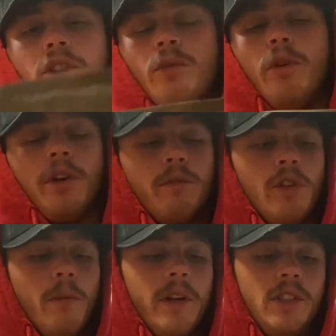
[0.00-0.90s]
So what you would
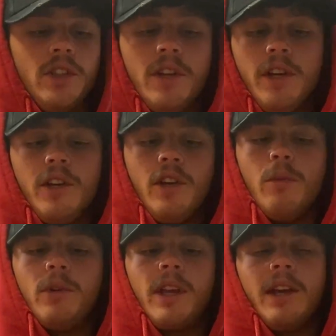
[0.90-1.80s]
do is you
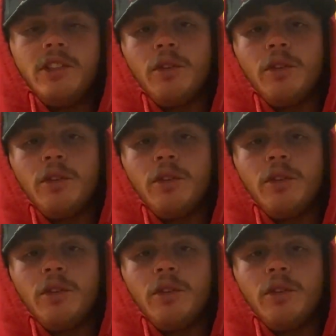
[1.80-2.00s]
would get